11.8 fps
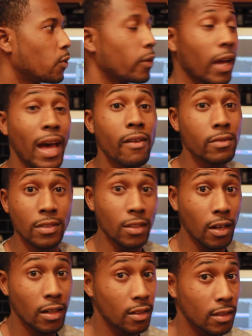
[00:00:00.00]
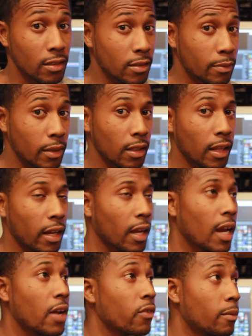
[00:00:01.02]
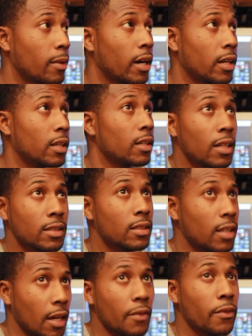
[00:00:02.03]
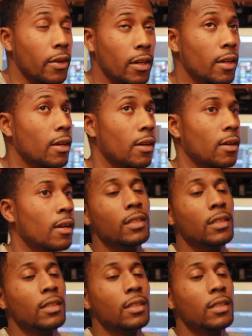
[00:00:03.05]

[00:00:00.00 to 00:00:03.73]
we haven't started this, but like everybody does it every year,